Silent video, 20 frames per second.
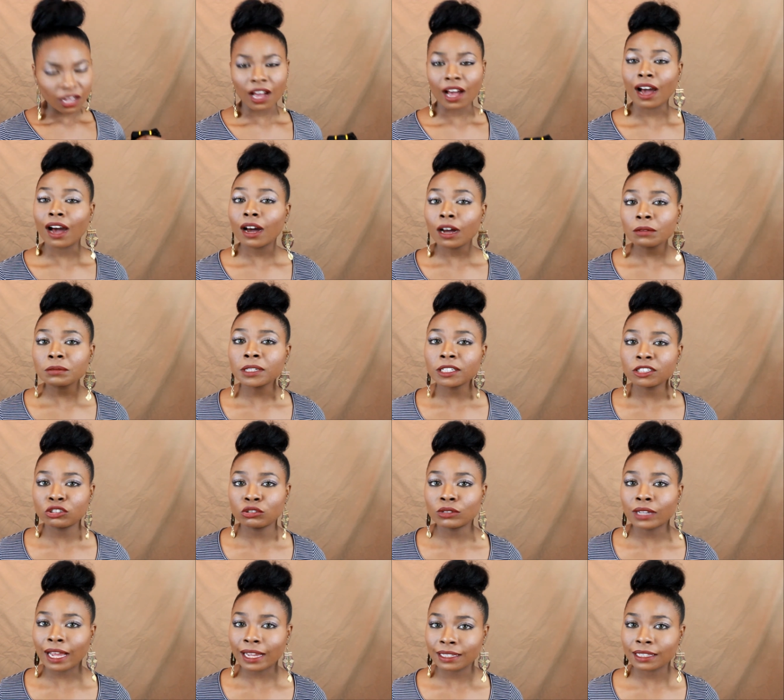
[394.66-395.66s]
I hope that
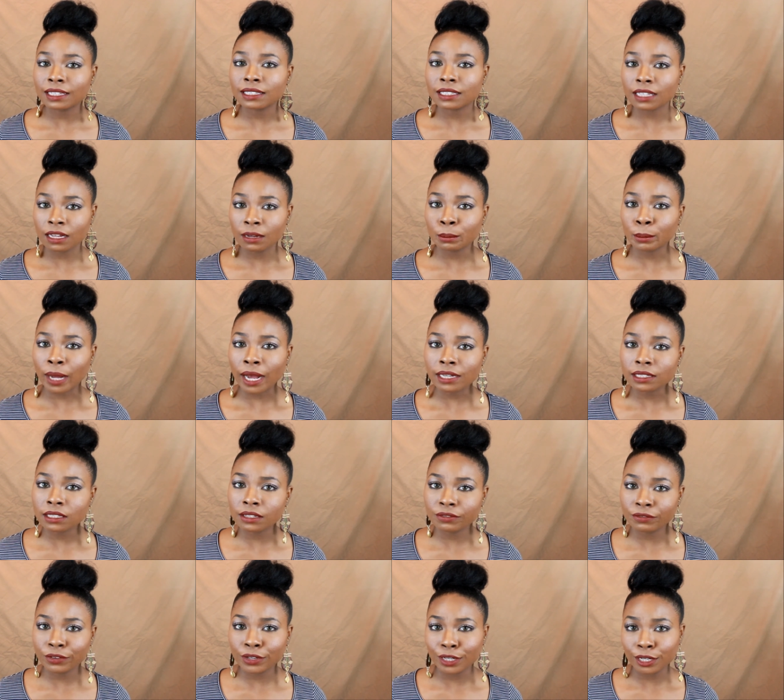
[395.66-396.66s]
you like this
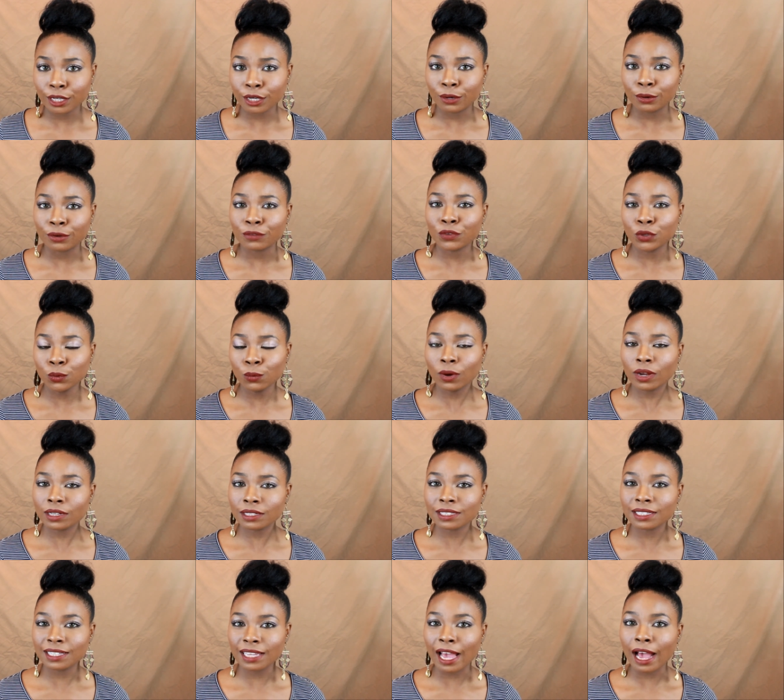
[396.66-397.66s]
unboxing video. If you want
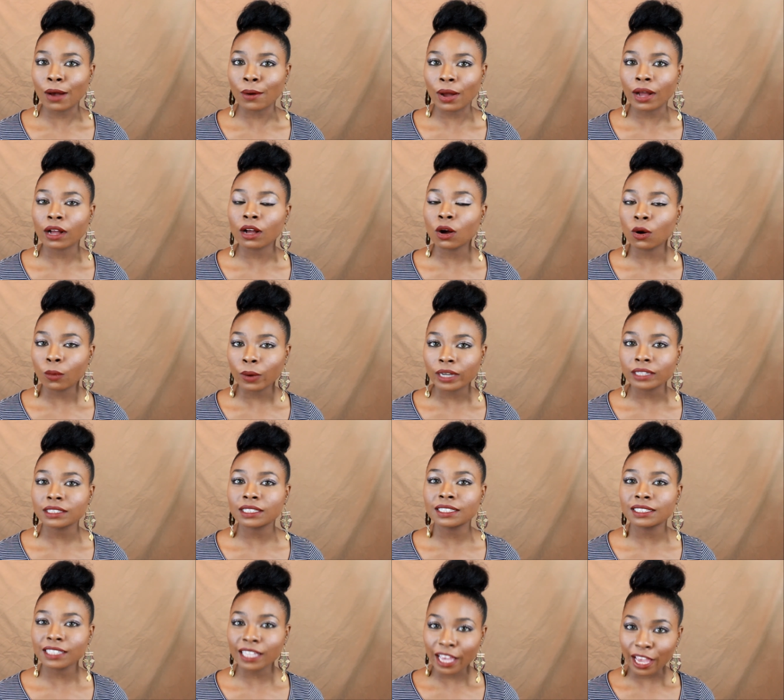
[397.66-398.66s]
to see how I co-wash
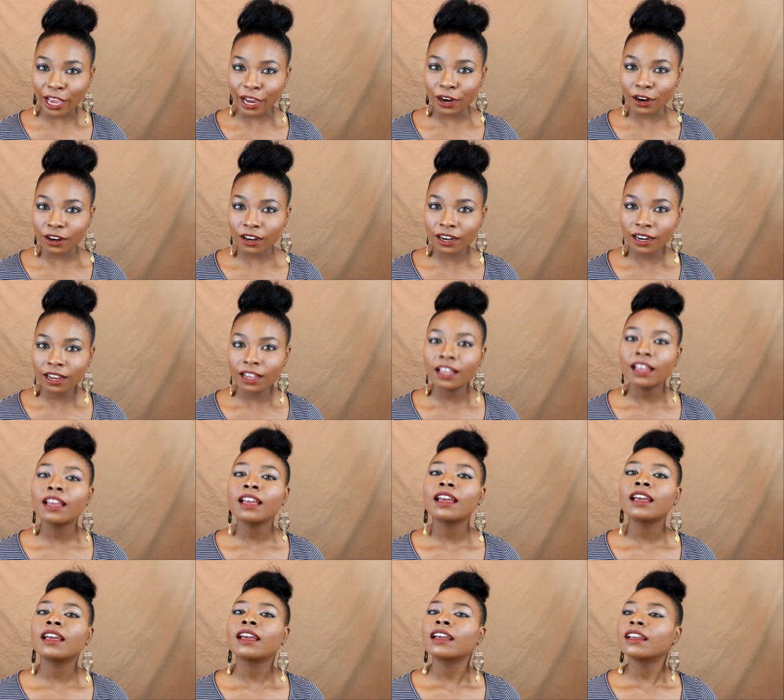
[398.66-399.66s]
this hair,
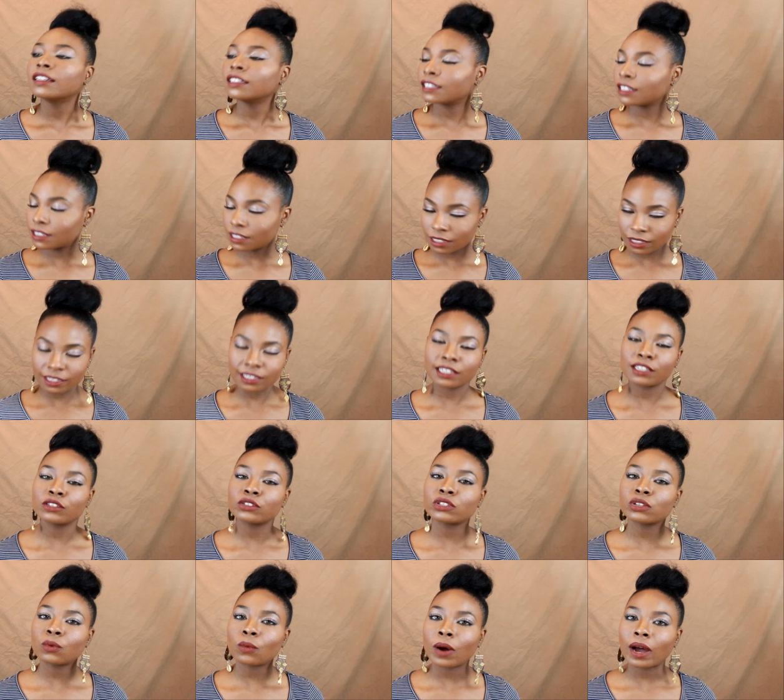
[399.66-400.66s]
just continue
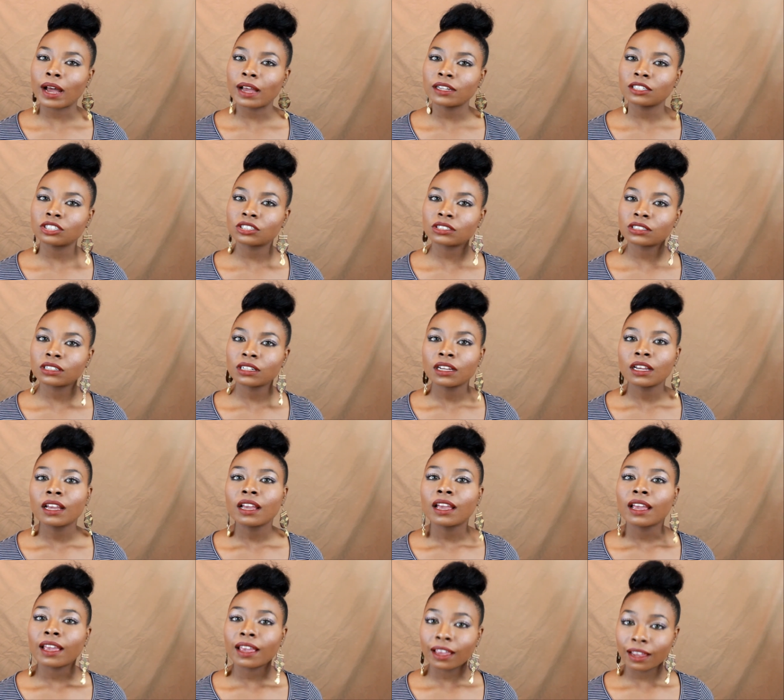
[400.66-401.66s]
to watch,
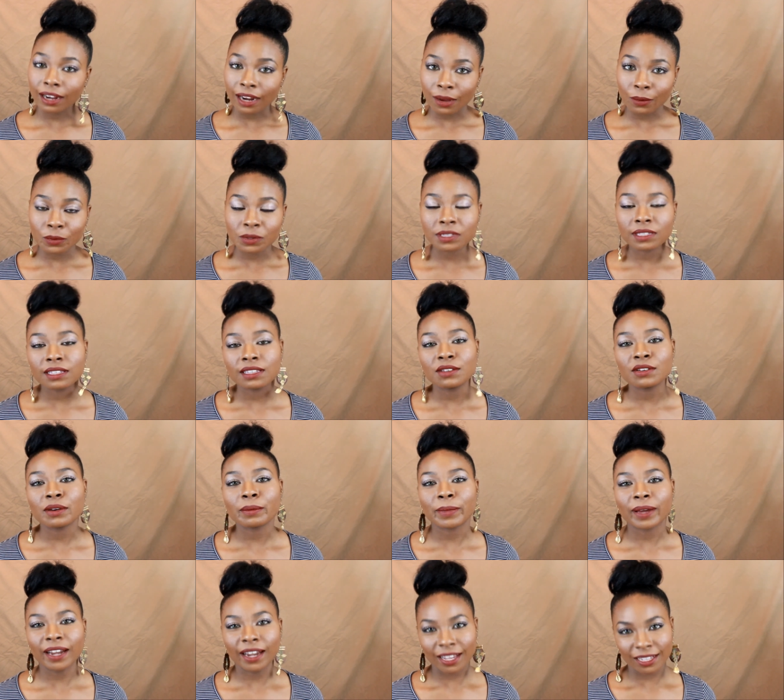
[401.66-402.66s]
and I will see you
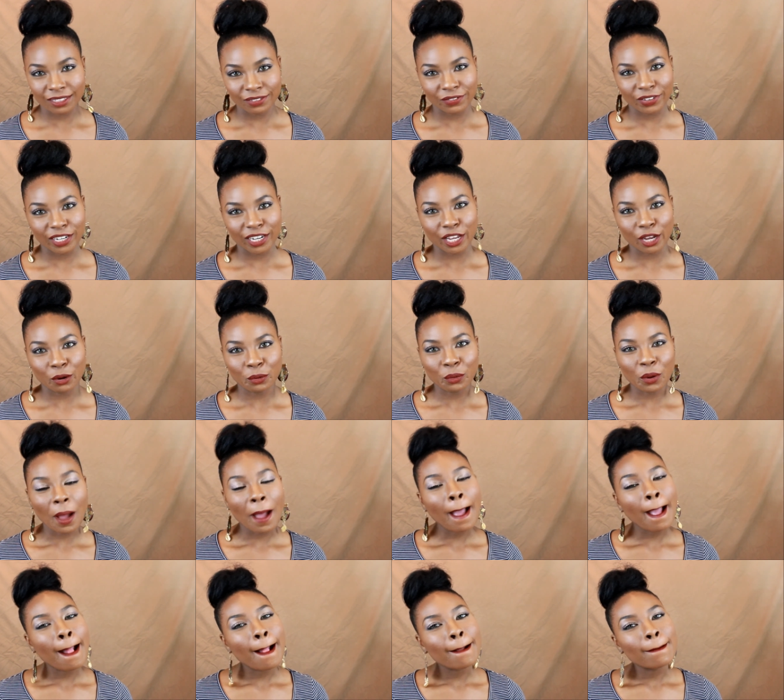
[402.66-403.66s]
in my next video.
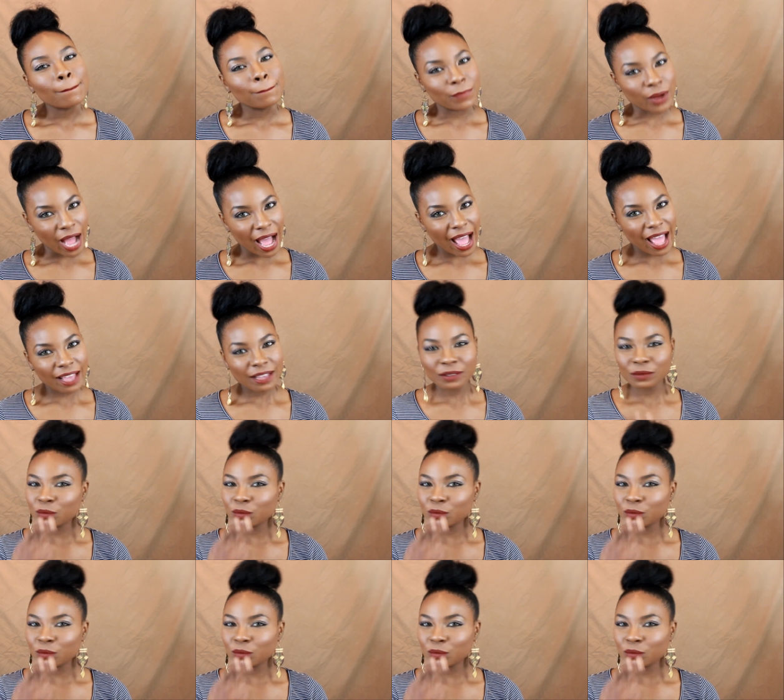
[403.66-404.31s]
Bye.